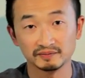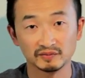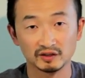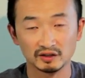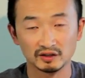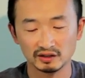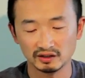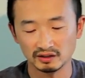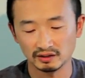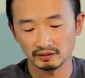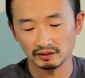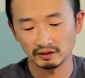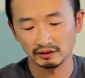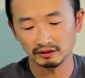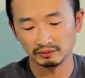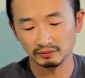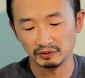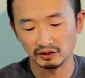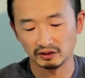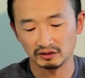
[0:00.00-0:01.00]
this
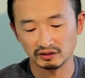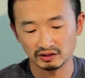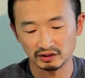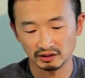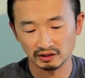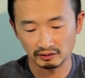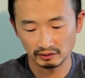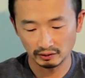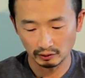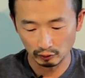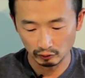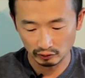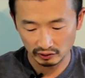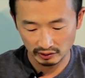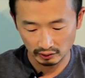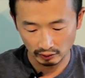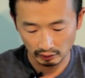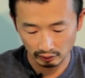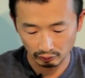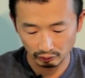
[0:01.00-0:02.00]
intermediate sink goes
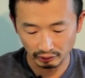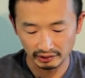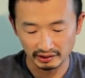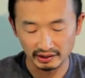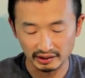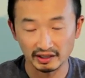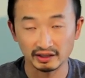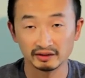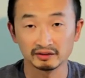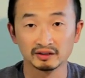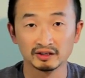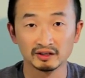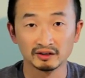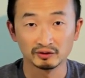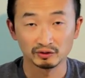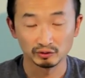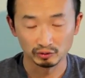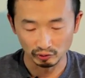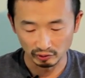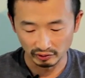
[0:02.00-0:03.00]
all the way down
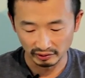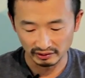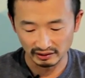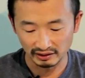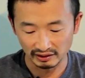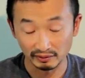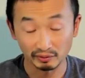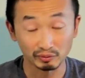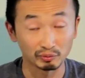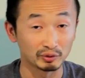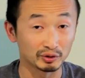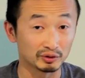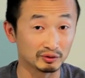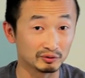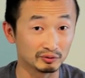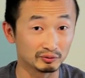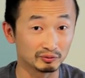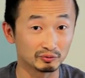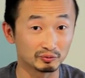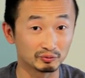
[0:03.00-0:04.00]
to the depth where
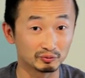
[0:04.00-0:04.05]
you